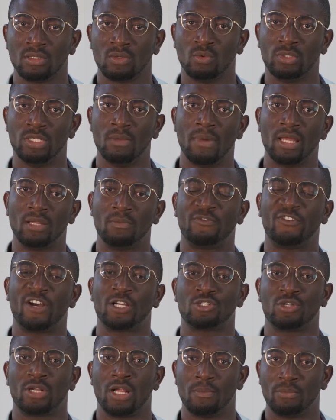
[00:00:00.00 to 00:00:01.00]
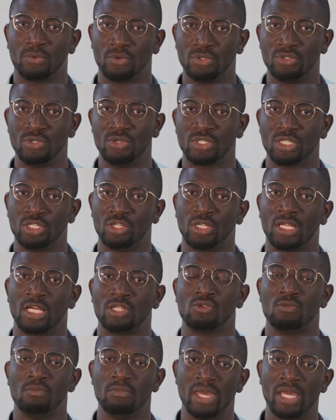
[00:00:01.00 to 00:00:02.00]
would the manufacturer produce in order
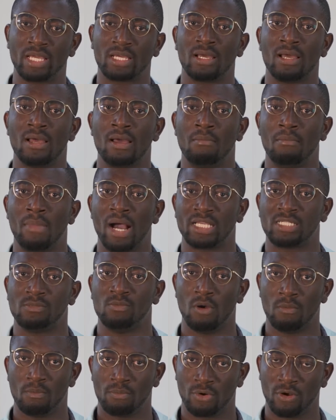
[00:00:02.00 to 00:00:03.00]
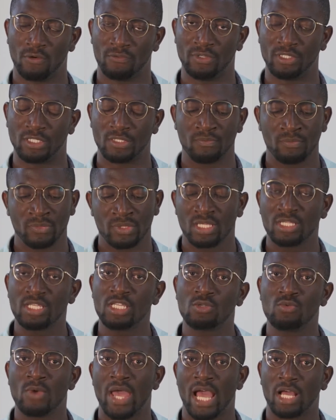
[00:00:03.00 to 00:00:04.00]
to make maximum profit? This
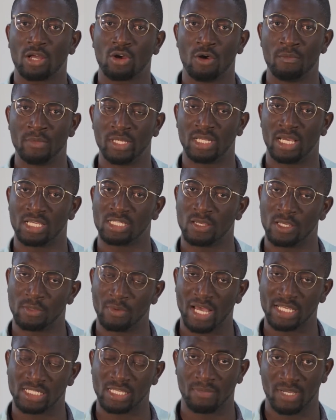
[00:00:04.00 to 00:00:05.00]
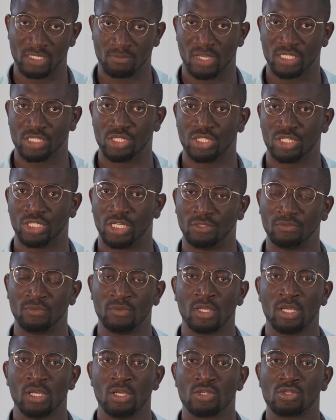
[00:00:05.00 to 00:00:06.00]
is where I come in as a mathematician.
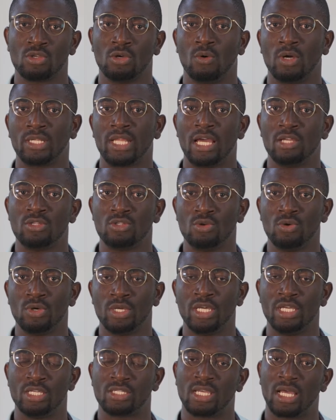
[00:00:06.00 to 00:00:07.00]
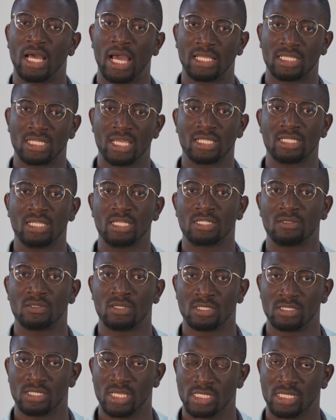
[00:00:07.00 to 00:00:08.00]
So what I do is I take this
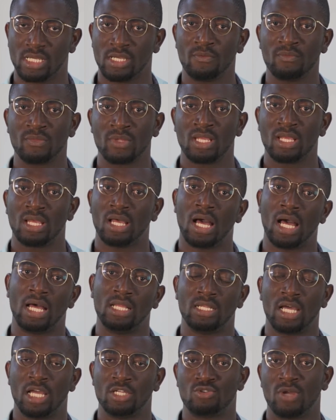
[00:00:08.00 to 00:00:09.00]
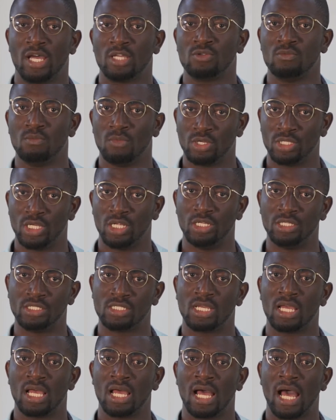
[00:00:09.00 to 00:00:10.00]
data and I try to model it.
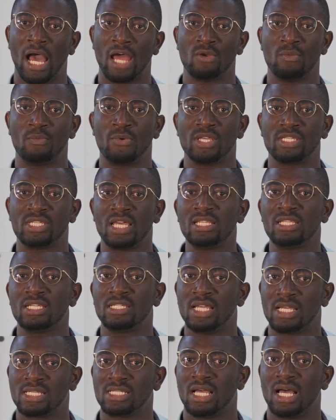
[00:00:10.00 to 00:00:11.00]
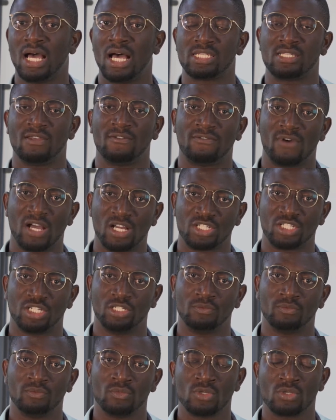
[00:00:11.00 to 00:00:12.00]
I represent the data as a
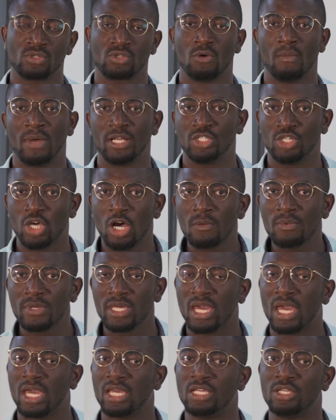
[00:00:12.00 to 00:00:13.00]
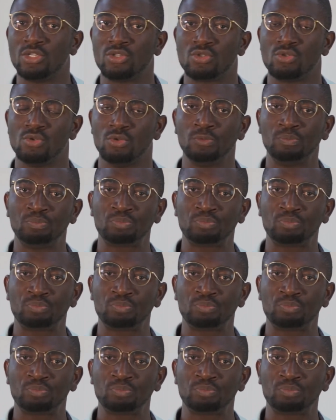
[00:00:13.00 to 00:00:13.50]
function. So my job here is to